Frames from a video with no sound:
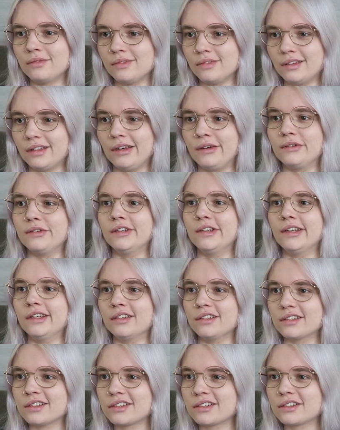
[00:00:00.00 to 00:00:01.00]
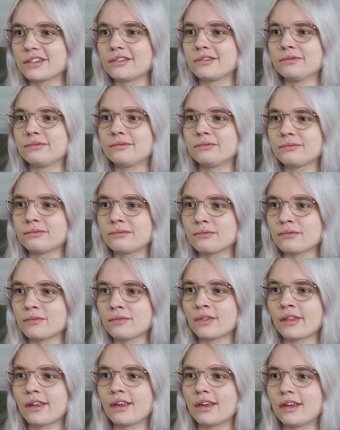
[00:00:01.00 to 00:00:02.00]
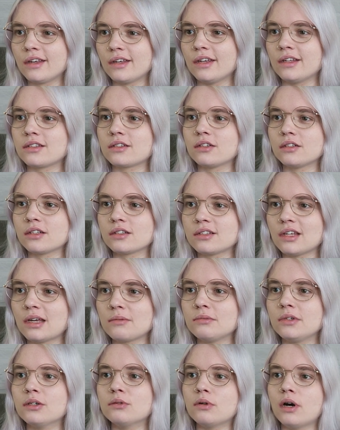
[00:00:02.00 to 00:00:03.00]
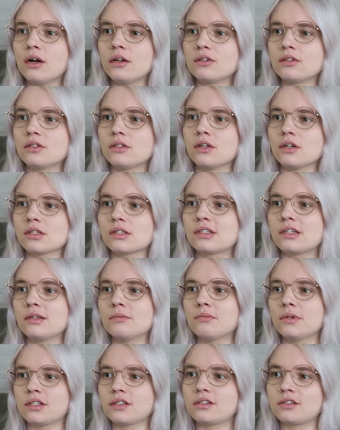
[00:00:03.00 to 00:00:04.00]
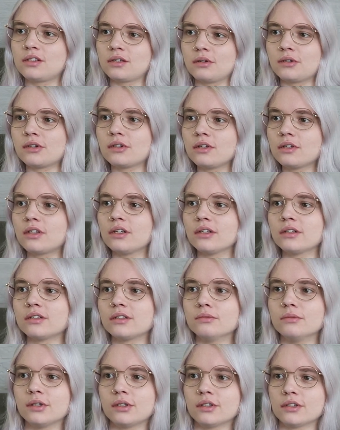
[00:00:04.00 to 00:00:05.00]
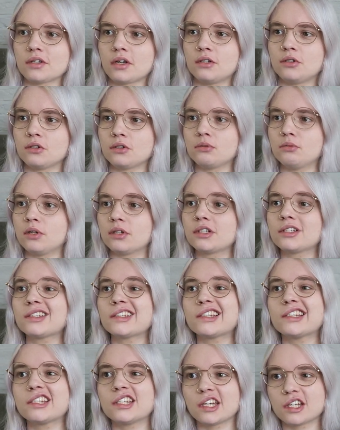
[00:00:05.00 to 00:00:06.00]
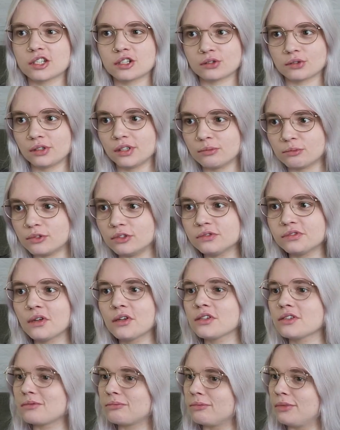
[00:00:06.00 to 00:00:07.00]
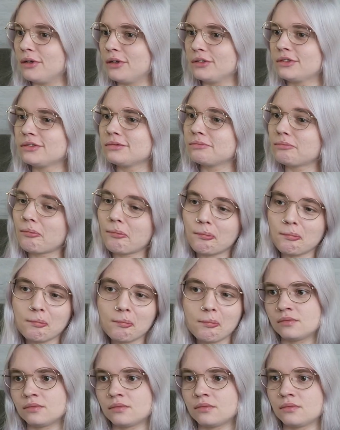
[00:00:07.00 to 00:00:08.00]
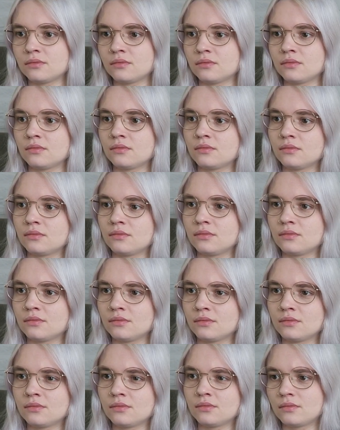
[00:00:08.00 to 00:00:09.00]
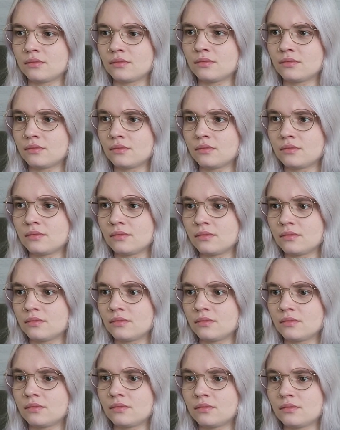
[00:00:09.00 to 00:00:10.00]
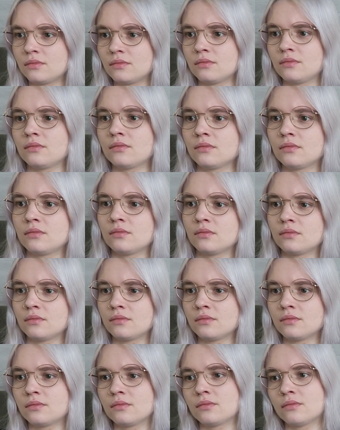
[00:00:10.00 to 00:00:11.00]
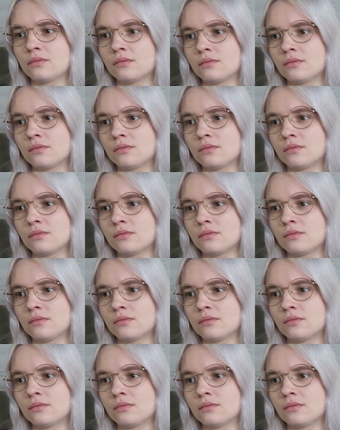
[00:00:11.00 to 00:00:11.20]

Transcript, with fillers: There he is. It's gonna take me a while to not see him as a serial killer because I just watched 6 Scream movies, but... That's something funny. The cologne my mom slapped on me this morning.